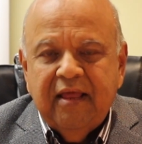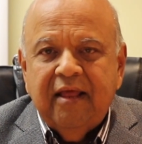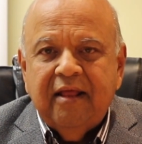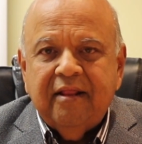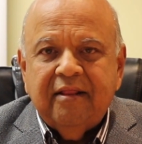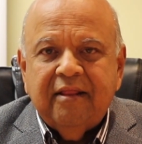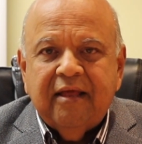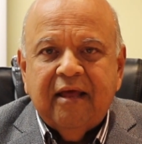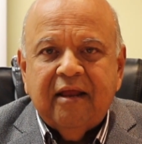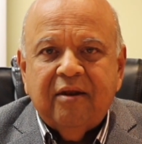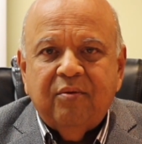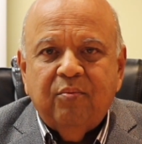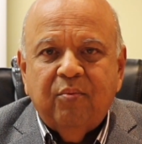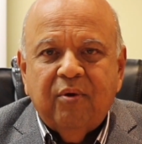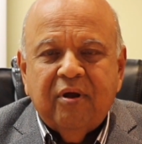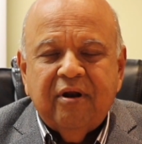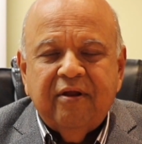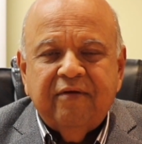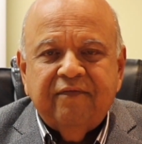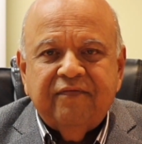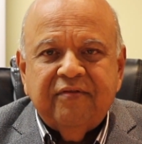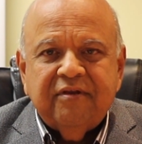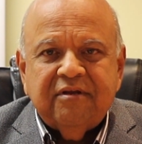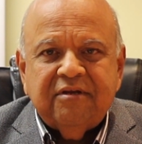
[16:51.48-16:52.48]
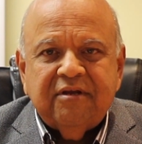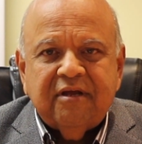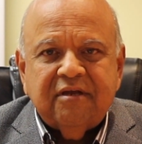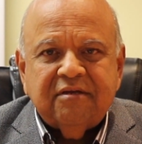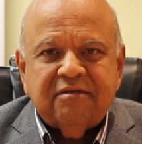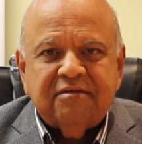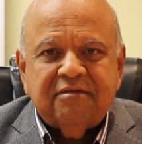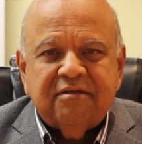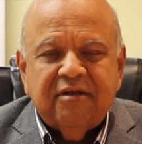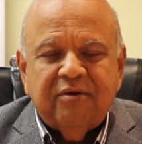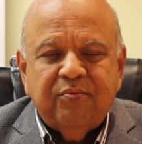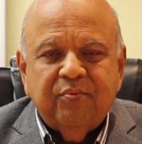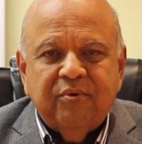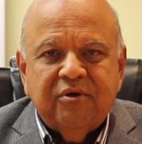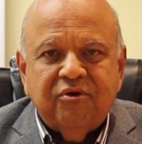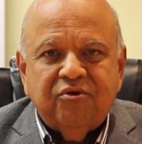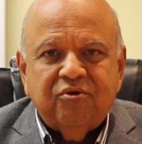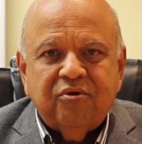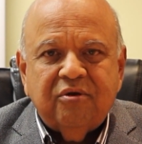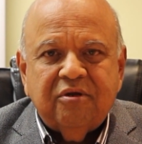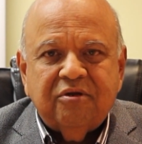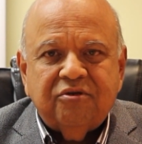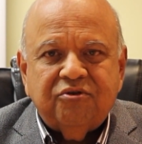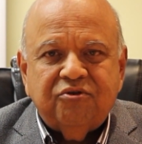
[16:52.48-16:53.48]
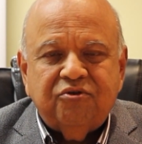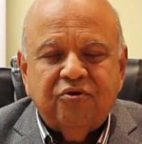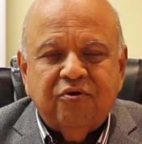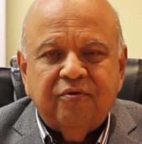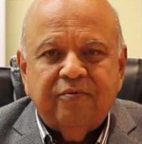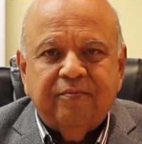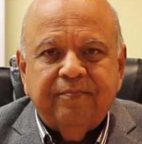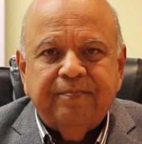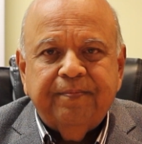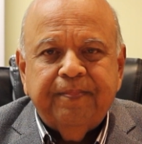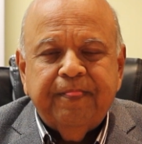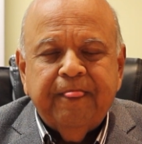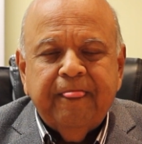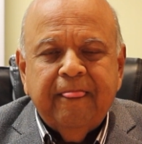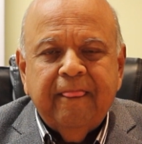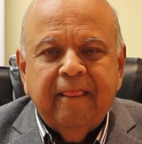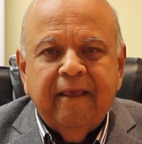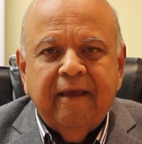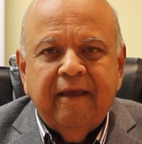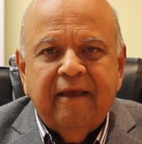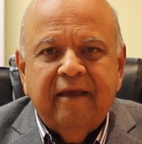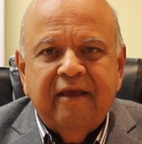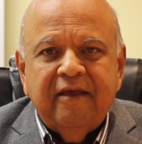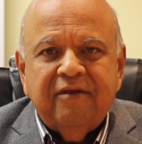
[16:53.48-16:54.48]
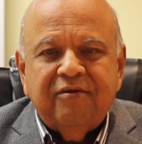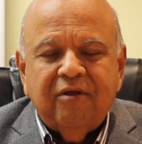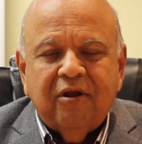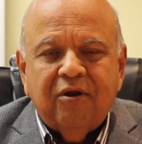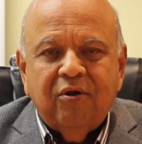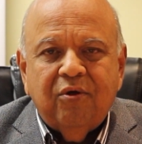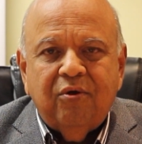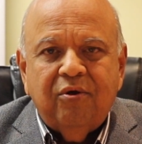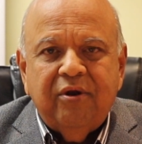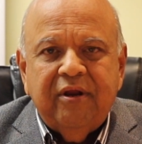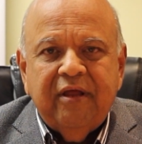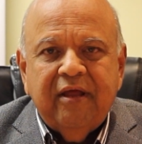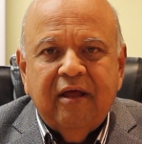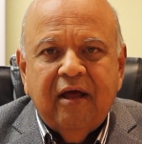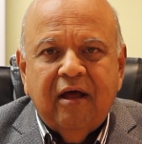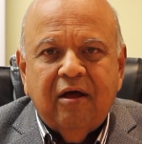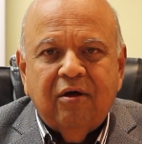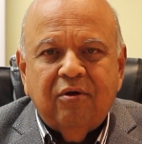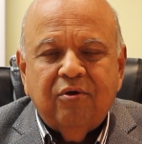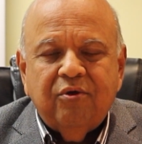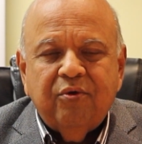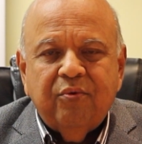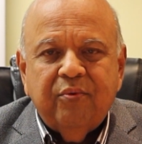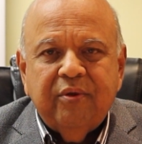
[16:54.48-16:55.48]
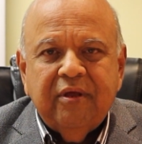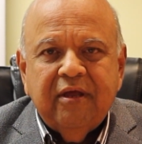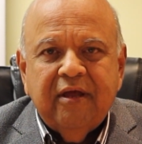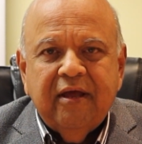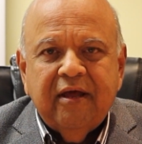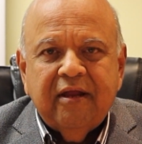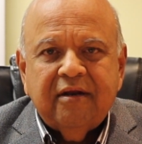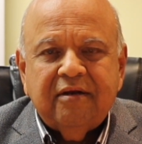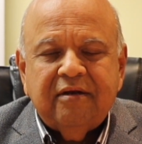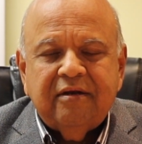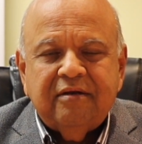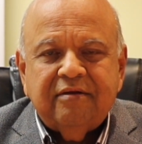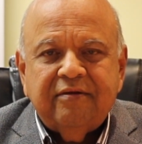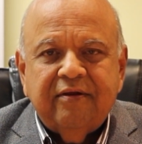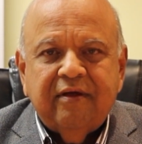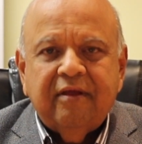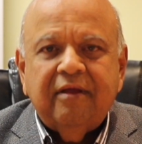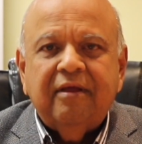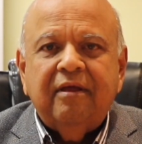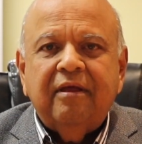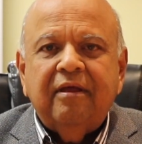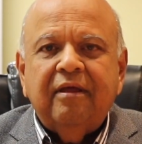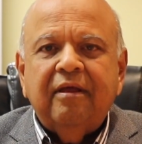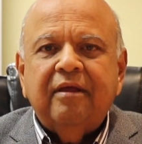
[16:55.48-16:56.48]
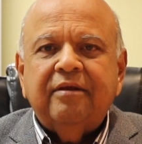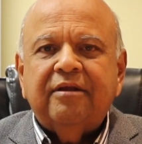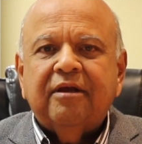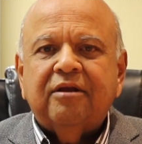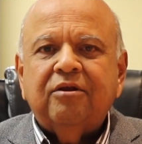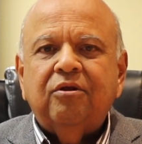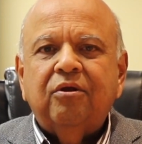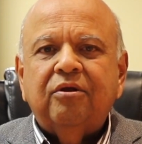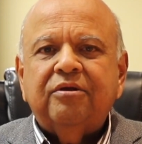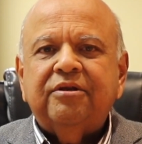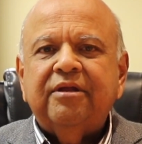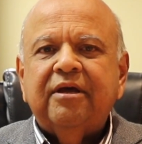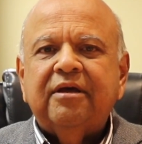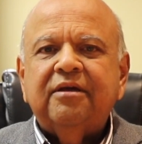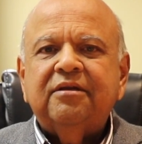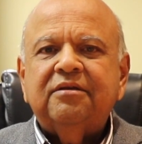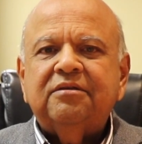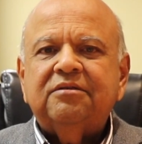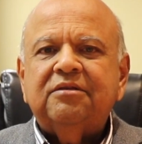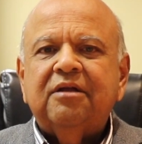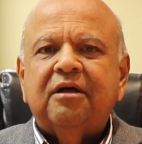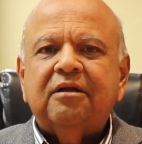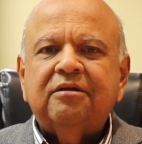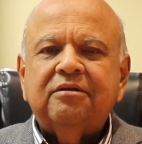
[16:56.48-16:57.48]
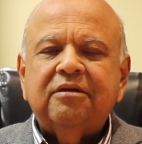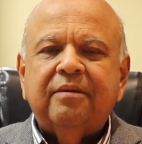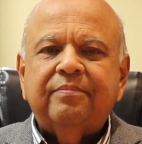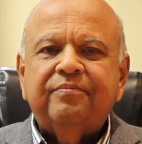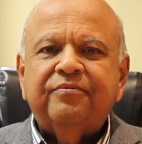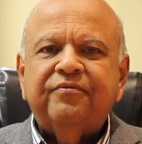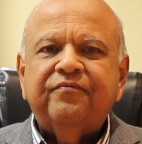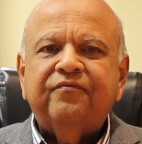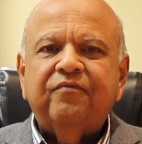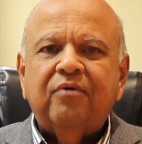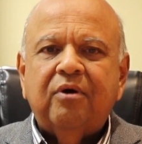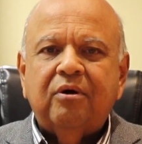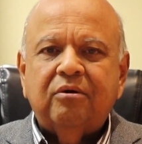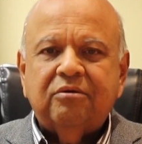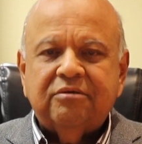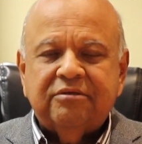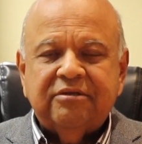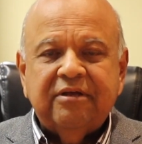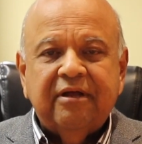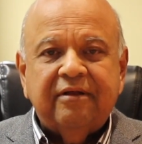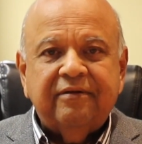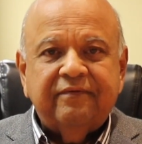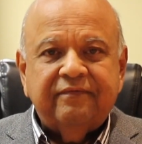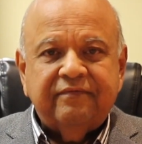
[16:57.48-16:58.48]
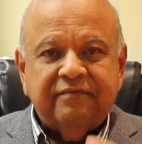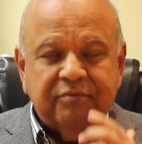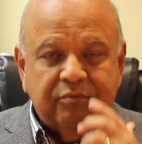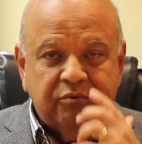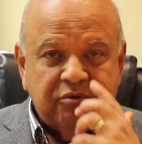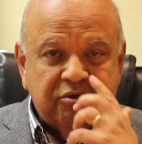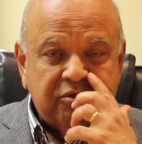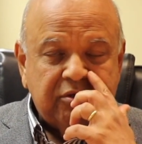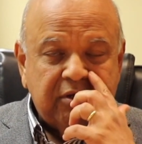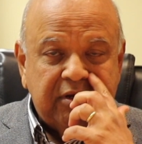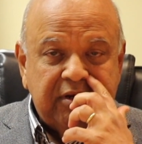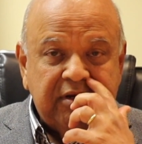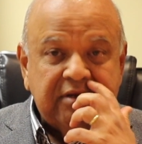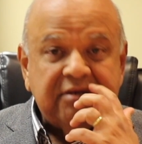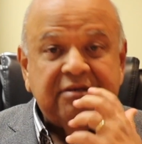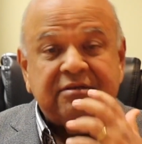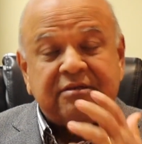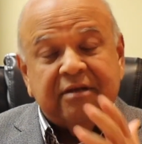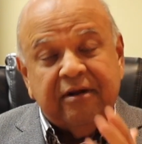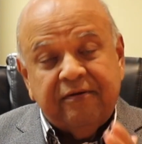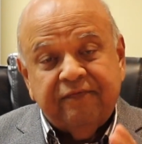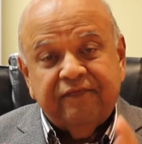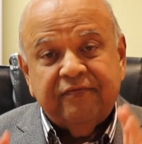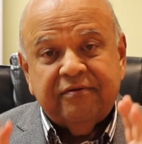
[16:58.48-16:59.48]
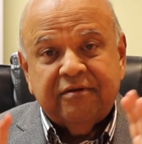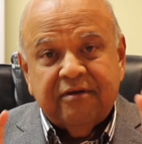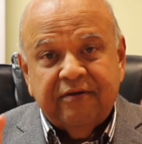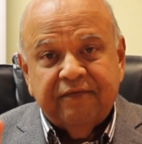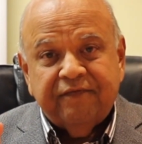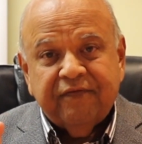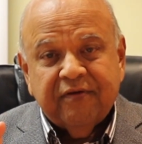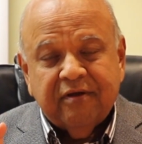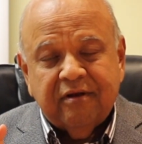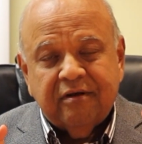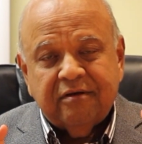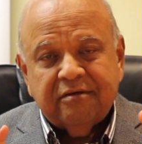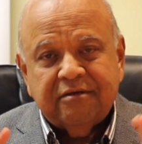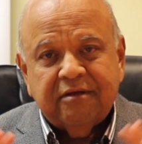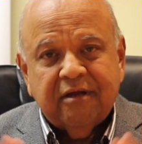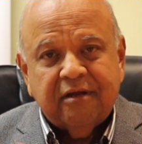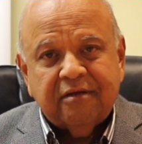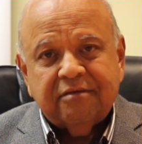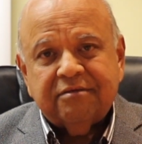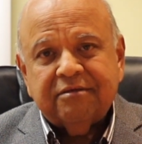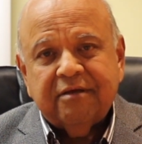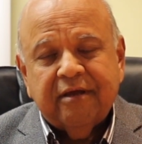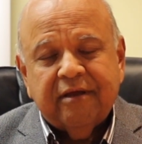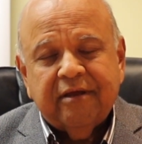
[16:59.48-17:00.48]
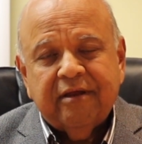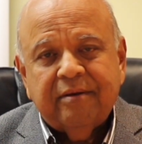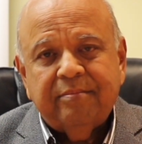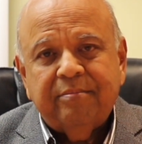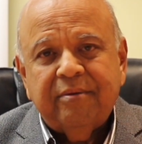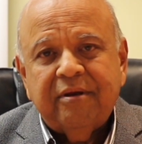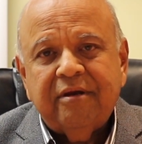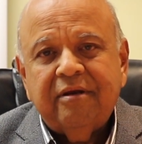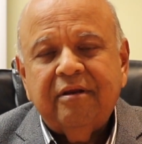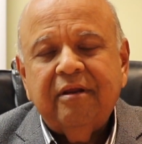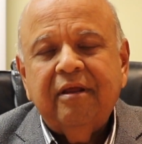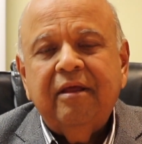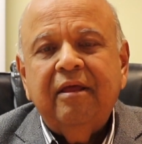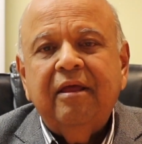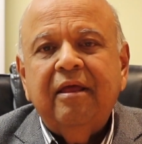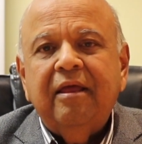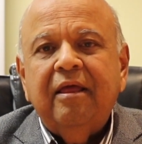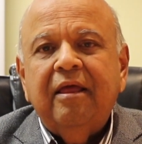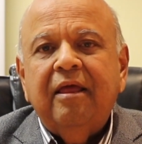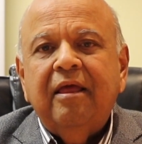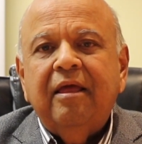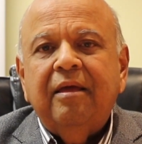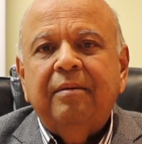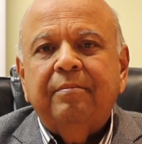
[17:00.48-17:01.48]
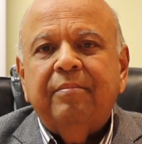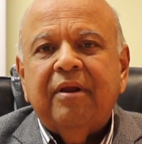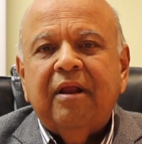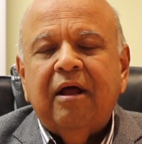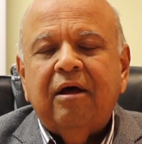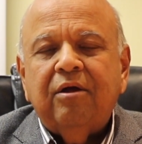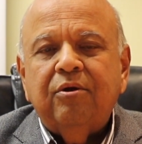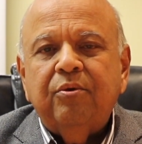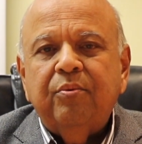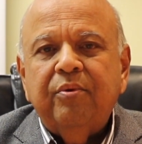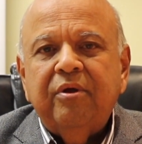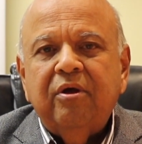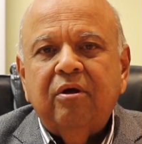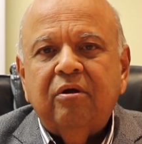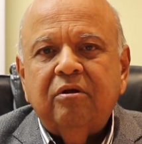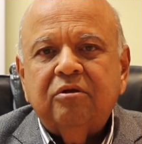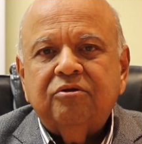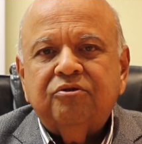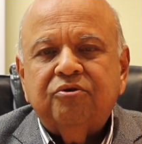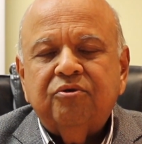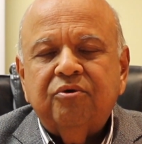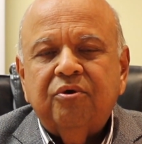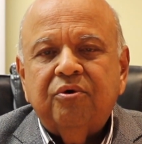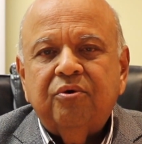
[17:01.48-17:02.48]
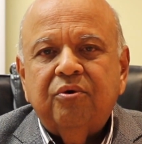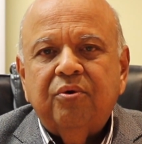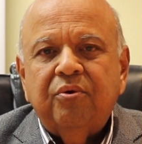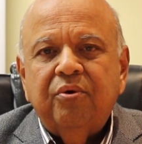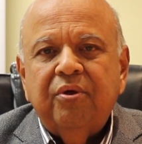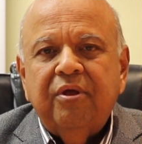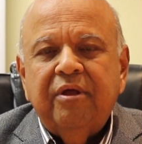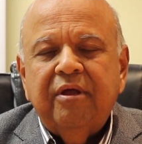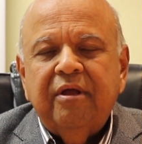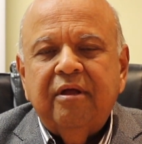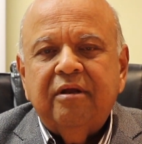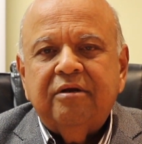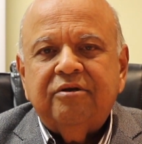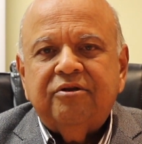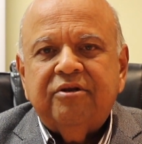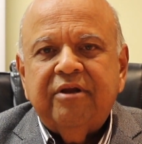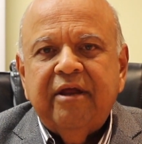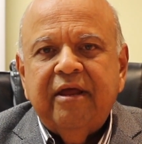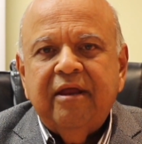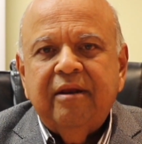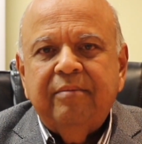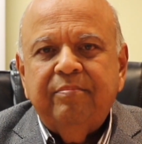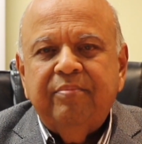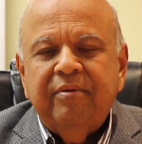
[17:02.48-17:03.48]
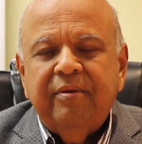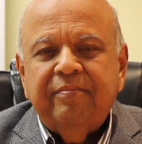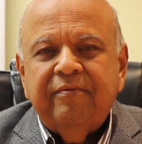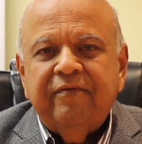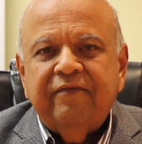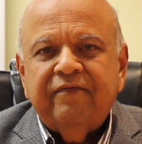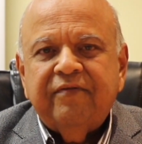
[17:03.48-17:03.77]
that one of the tasks that we should assume is not only how do we get tech startups for ourselves, which itself is a difficult task, I admit, but how do we also train people